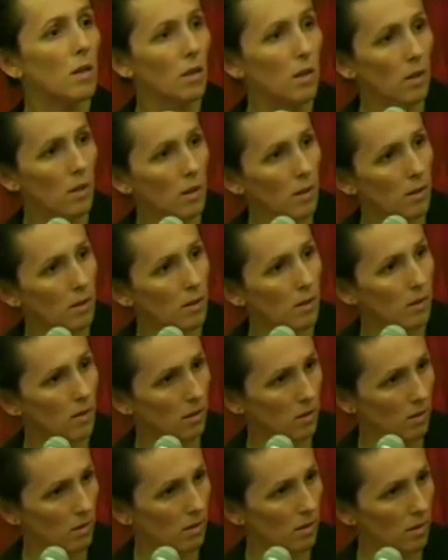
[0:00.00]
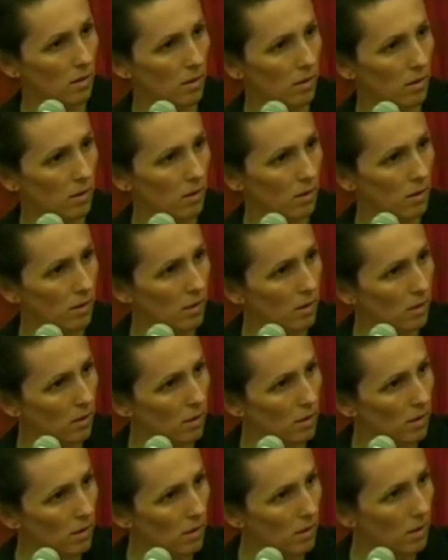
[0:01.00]

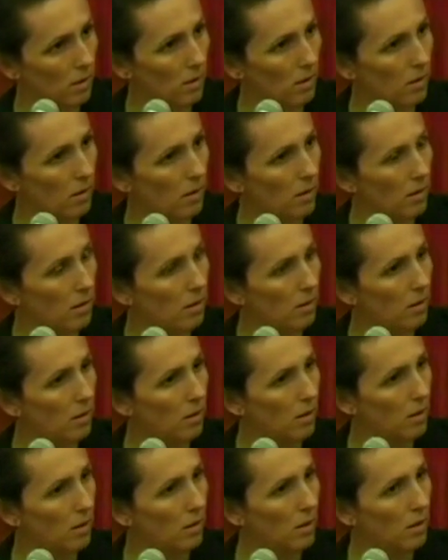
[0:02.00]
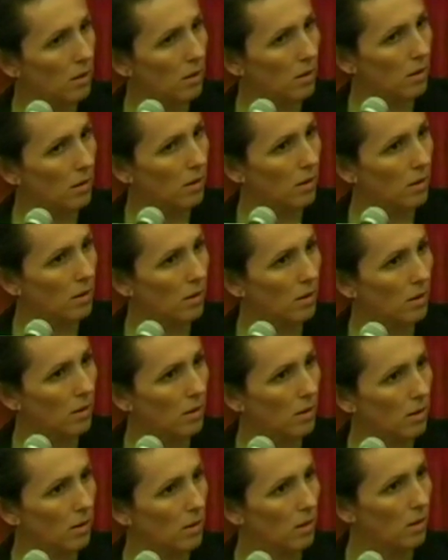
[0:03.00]

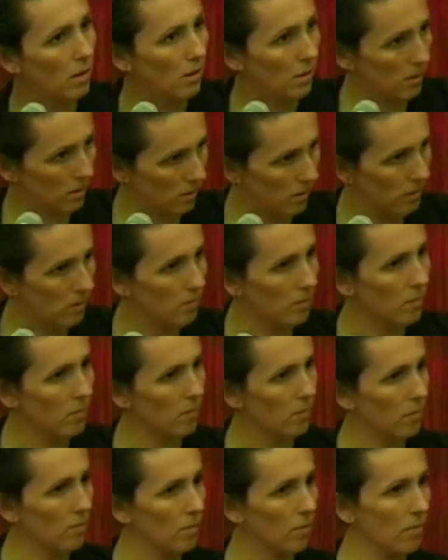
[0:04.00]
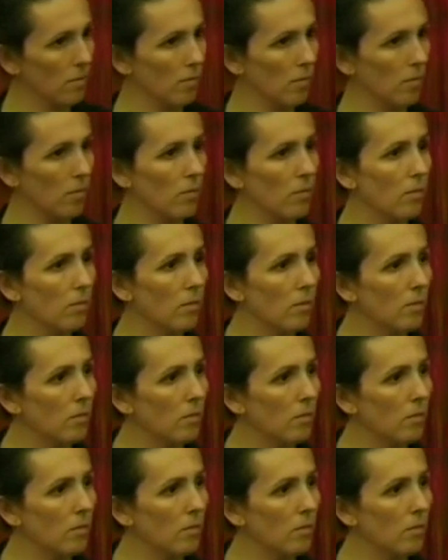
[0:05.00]
Nobody speaks.